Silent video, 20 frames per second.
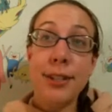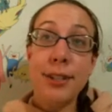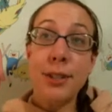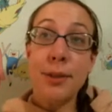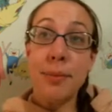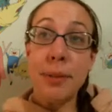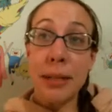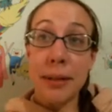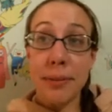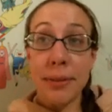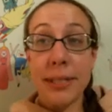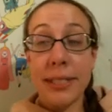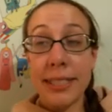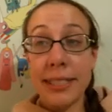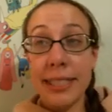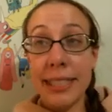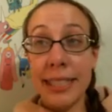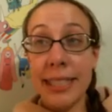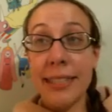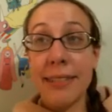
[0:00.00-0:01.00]
You'll be able to
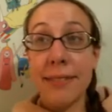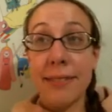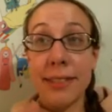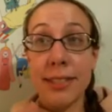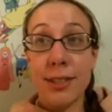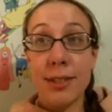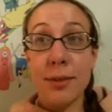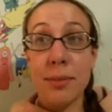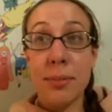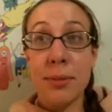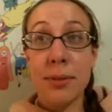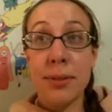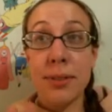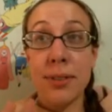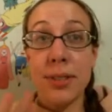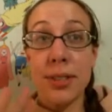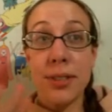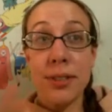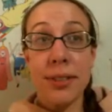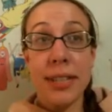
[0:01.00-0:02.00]
see a
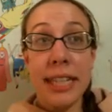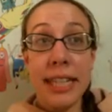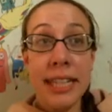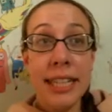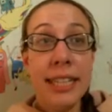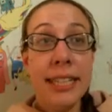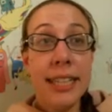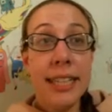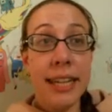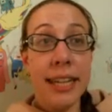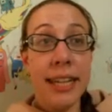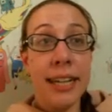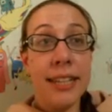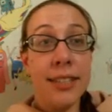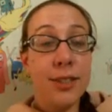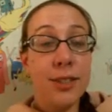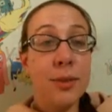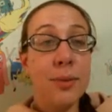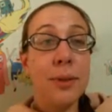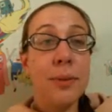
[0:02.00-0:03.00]
visible grid.
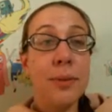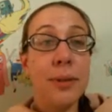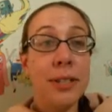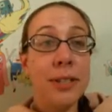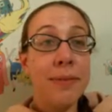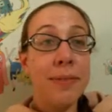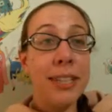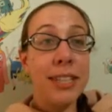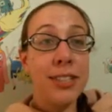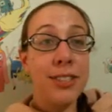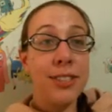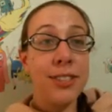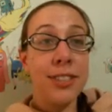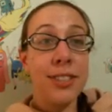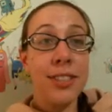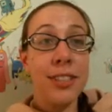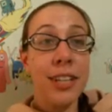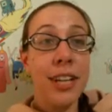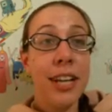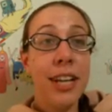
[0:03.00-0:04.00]
So we want to make
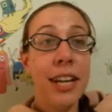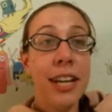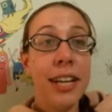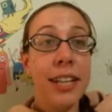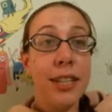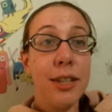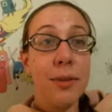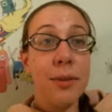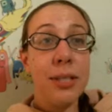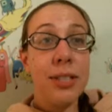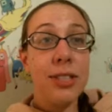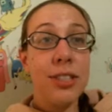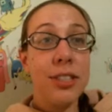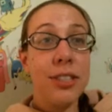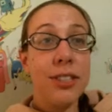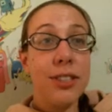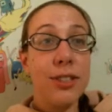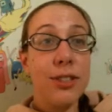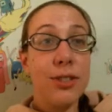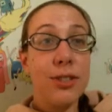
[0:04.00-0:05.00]
sure that we
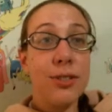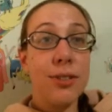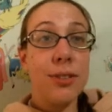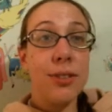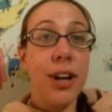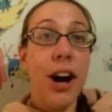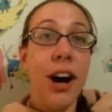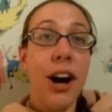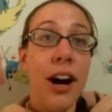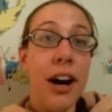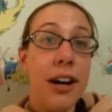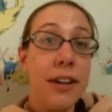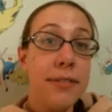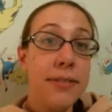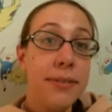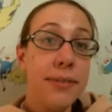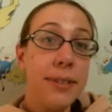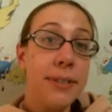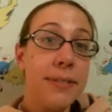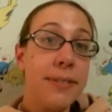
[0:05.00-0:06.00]
turn the stroke
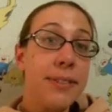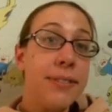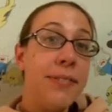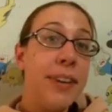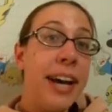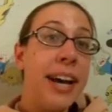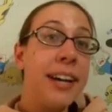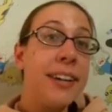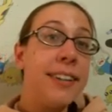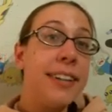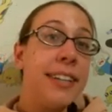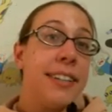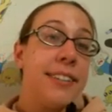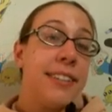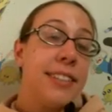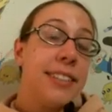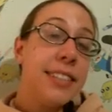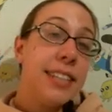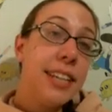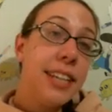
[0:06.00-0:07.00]
off of the
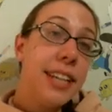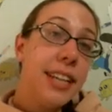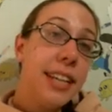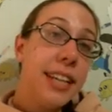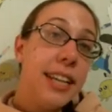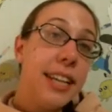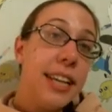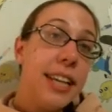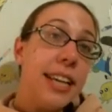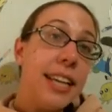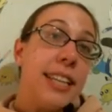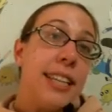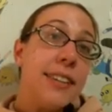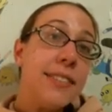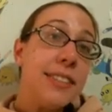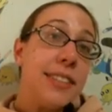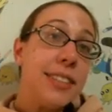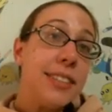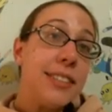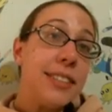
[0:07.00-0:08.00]
background. And then
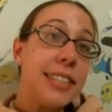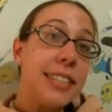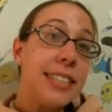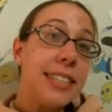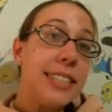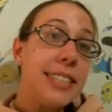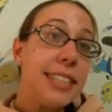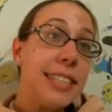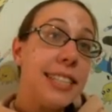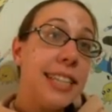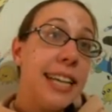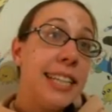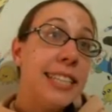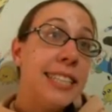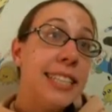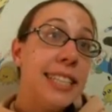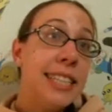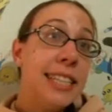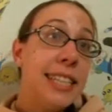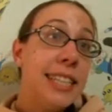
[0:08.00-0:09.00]
we are going to select
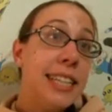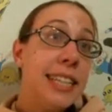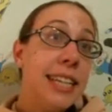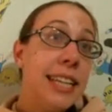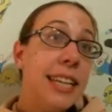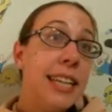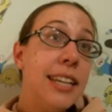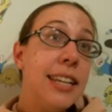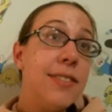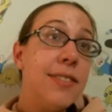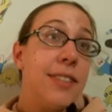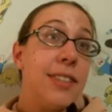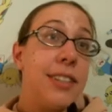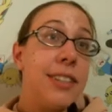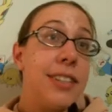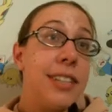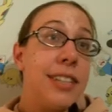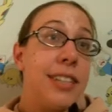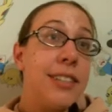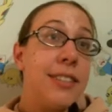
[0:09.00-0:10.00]
it. We're
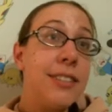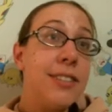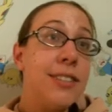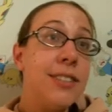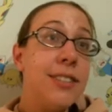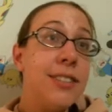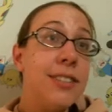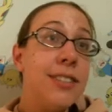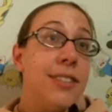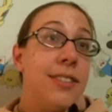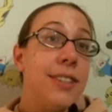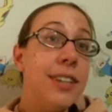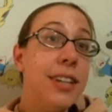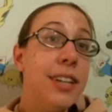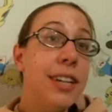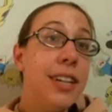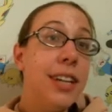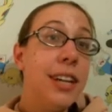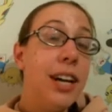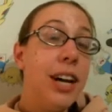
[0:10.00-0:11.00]
going to go to
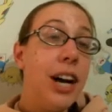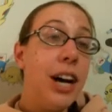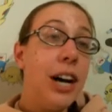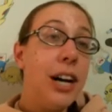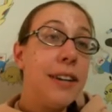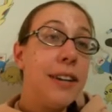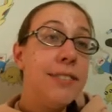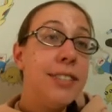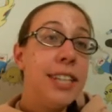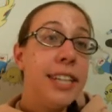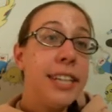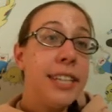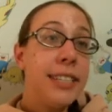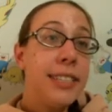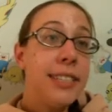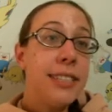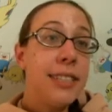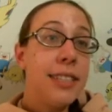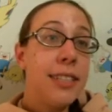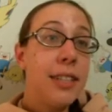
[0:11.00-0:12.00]
Object,
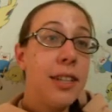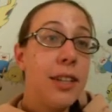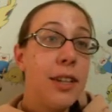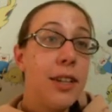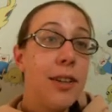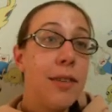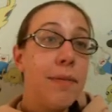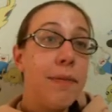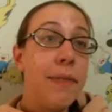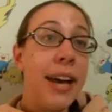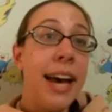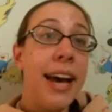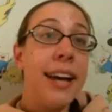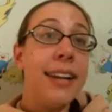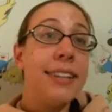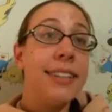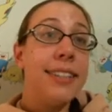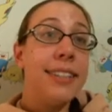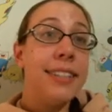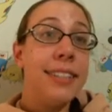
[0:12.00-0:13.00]

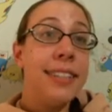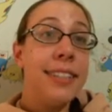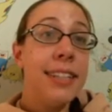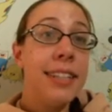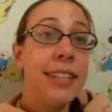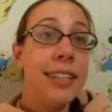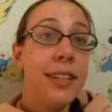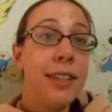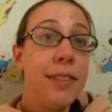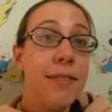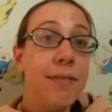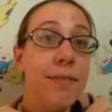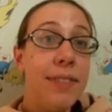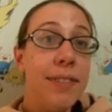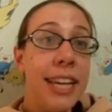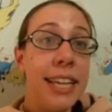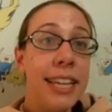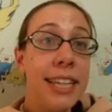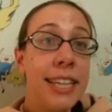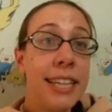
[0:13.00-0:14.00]
Pattern,
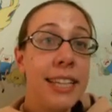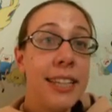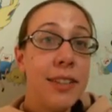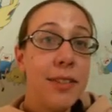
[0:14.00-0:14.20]
Make.